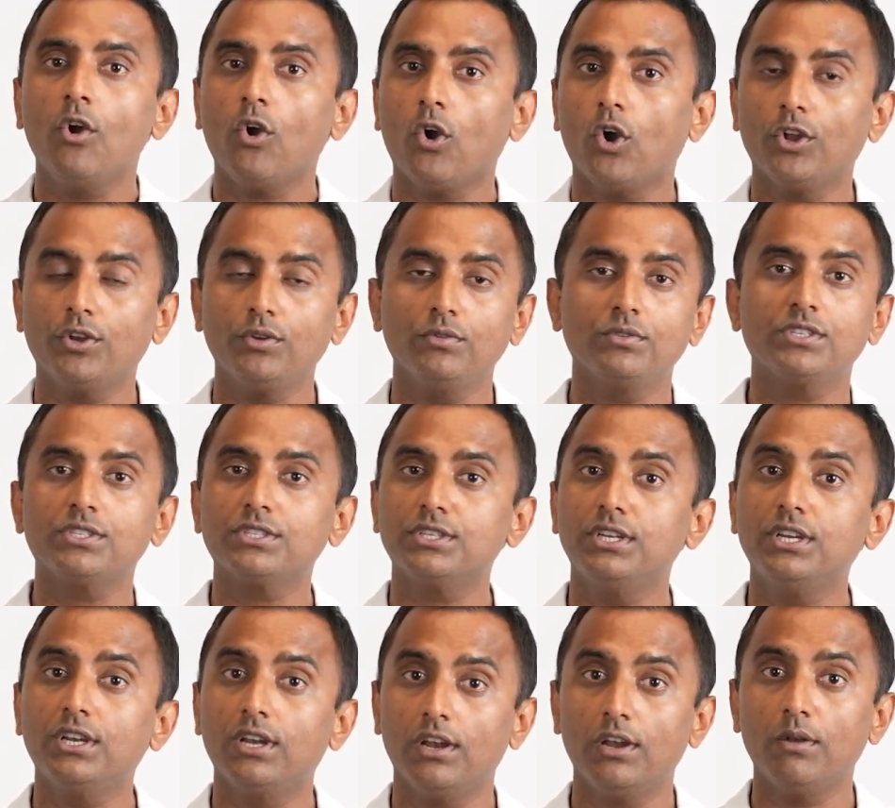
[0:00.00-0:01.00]
or you just
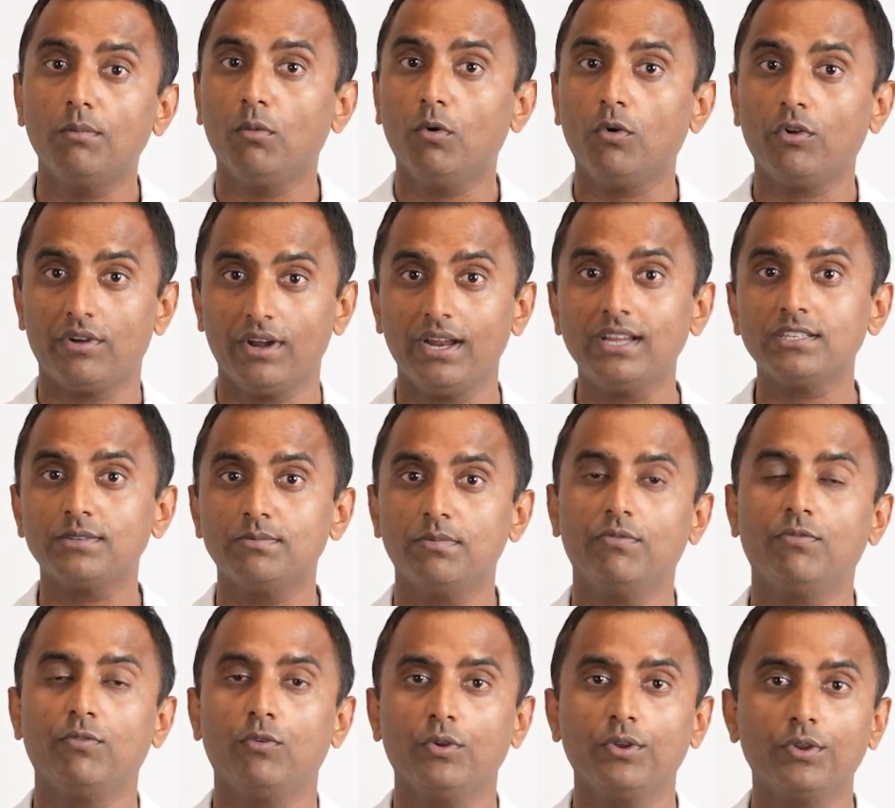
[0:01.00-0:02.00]
need a little more rest before